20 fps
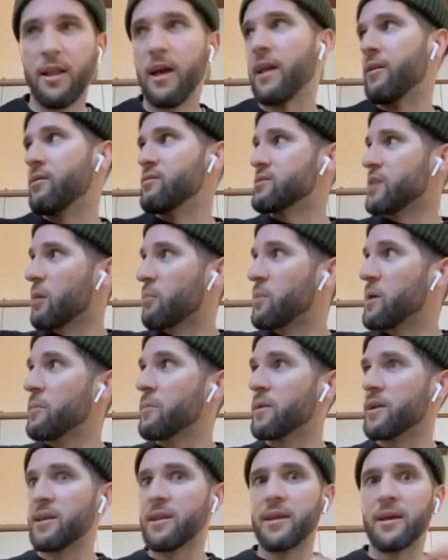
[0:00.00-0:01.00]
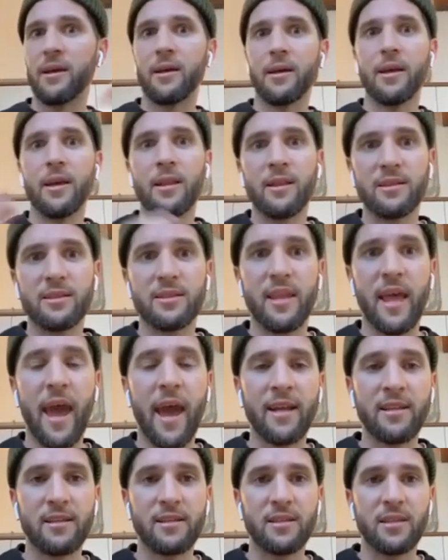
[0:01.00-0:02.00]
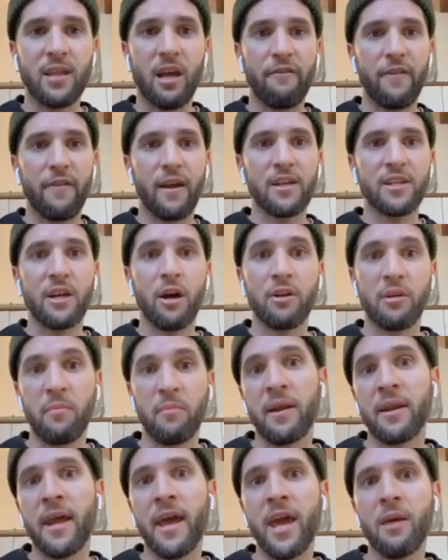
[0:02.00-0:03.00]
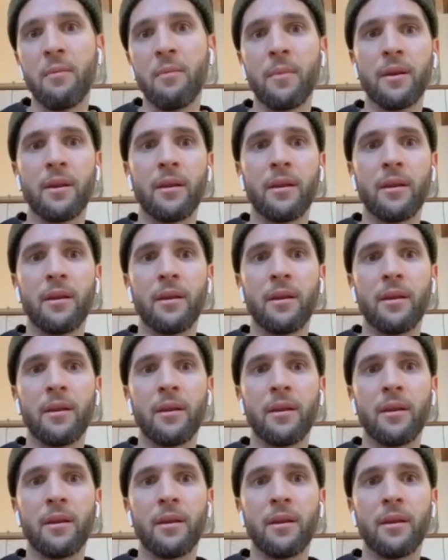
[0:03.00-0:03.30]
And there was like people in the stand and stuff like shouting my name.